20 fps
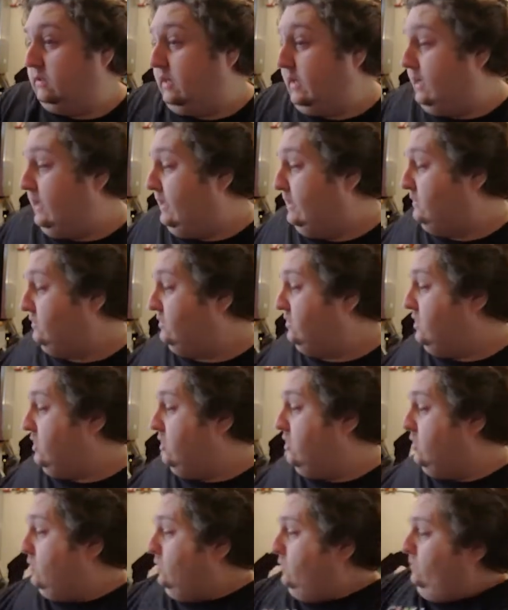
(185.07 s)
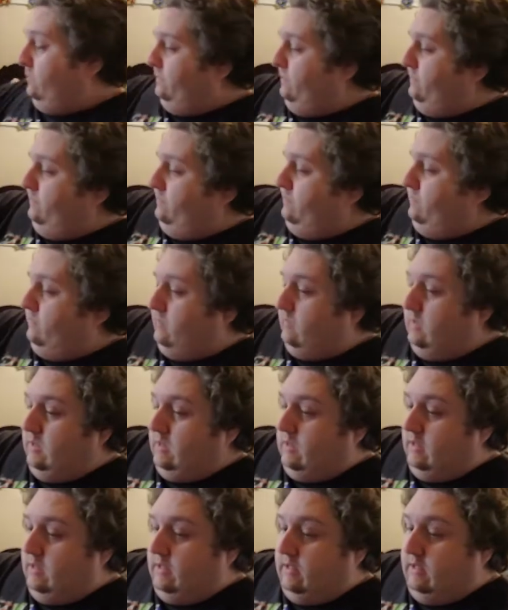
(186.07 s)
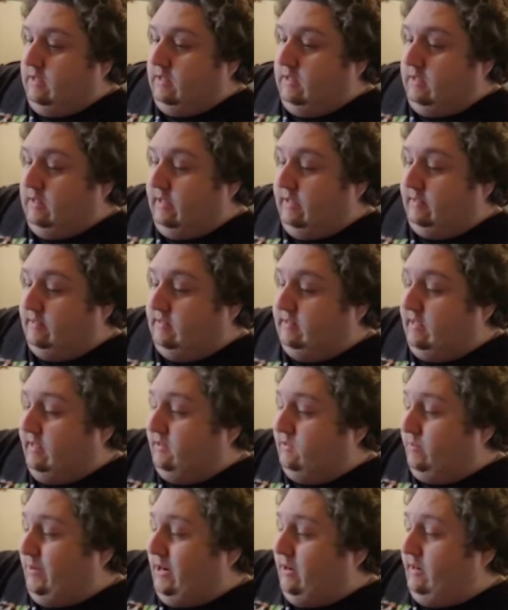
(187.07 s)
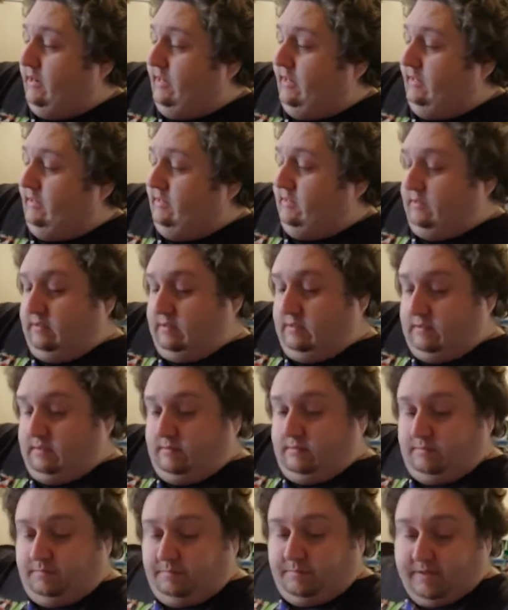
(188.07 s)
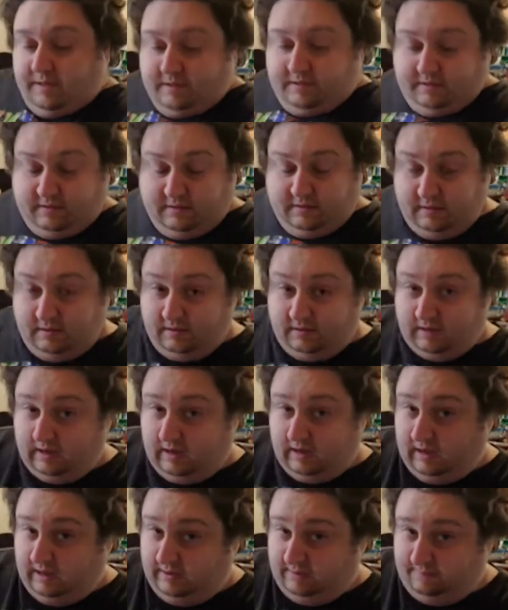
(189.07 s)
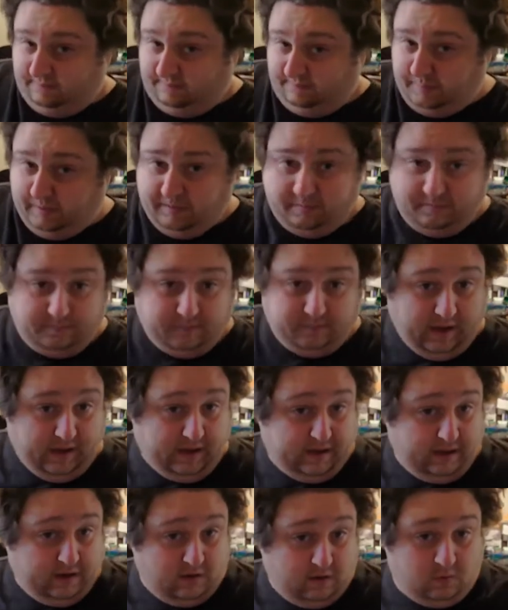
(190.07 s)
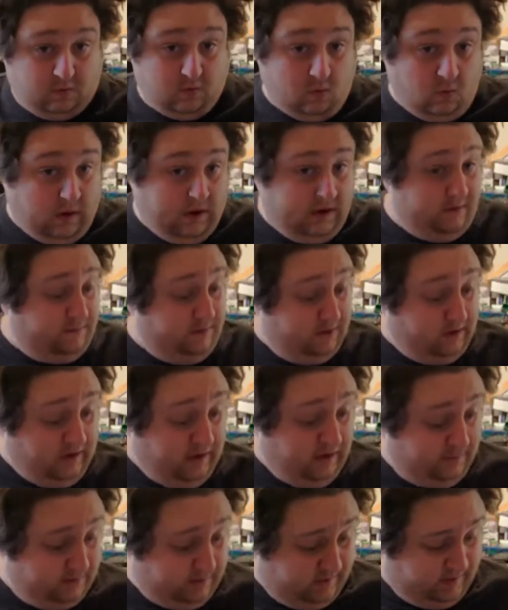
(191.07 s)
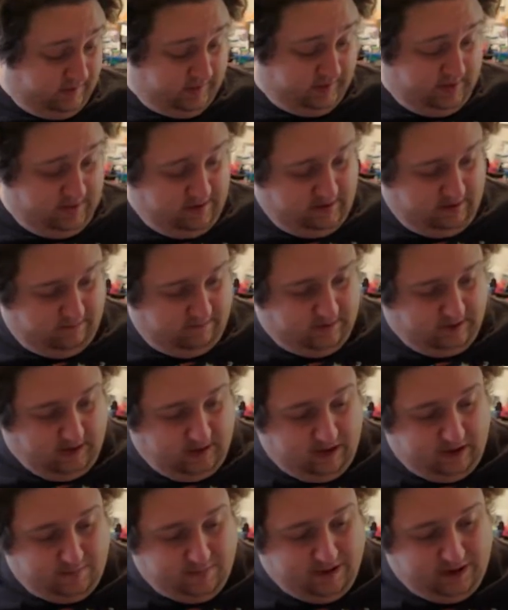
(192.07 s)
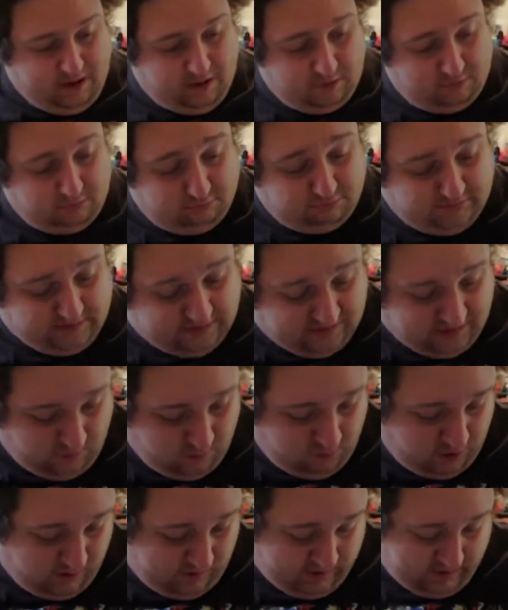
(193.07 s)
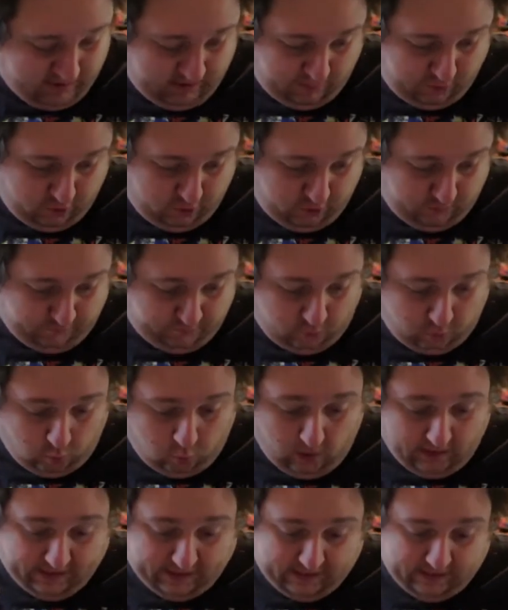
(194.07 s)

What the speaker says: So that stays where it is, but I've been buying quite a few games. I think I've got about somewhere in the neighborhood of 20.